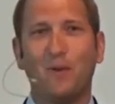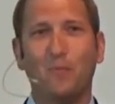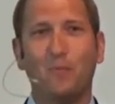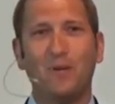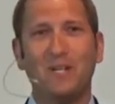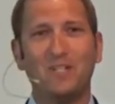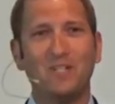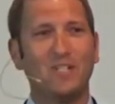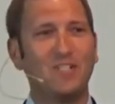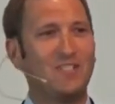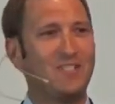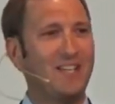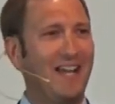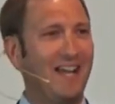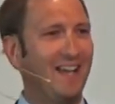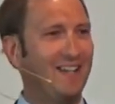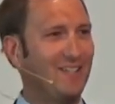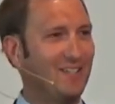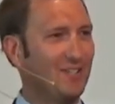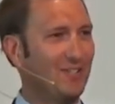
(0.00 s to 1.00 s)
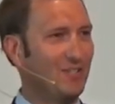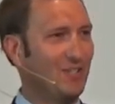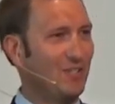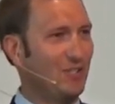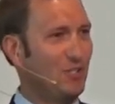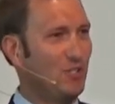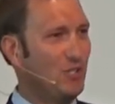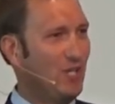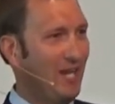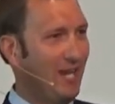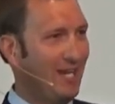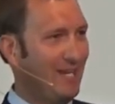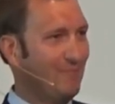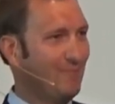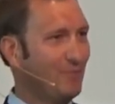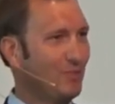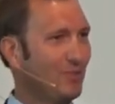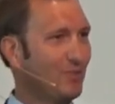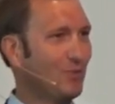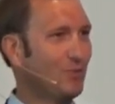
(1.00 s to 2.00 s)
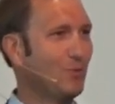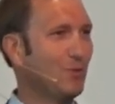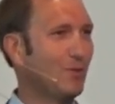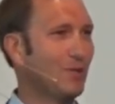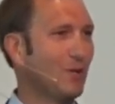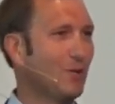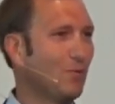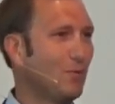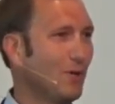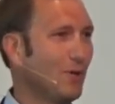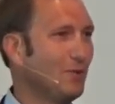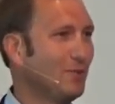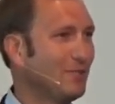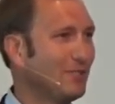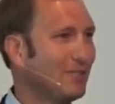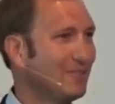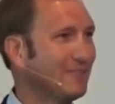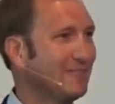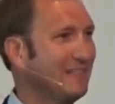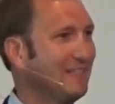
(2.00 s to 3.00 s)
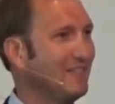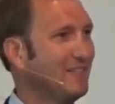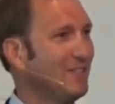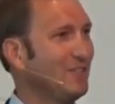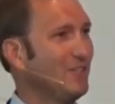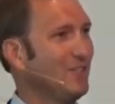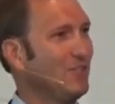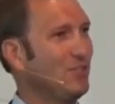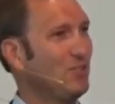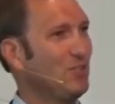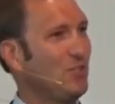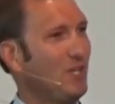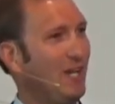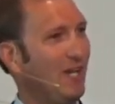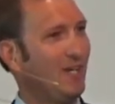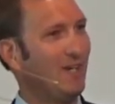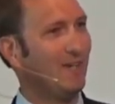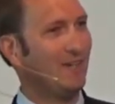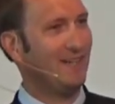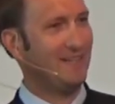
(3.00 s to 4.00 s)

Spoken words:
We just had James, quote unquote, share a